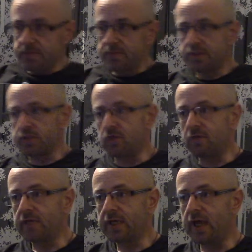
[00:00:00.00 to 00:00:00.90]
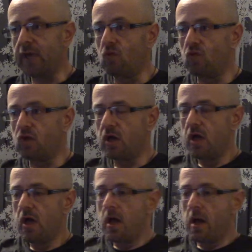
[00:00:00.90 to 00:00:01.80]
So, again, we'll
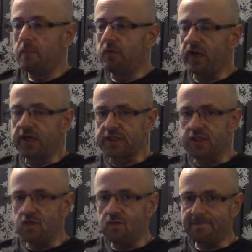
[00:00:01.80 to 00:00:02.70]
break the seal.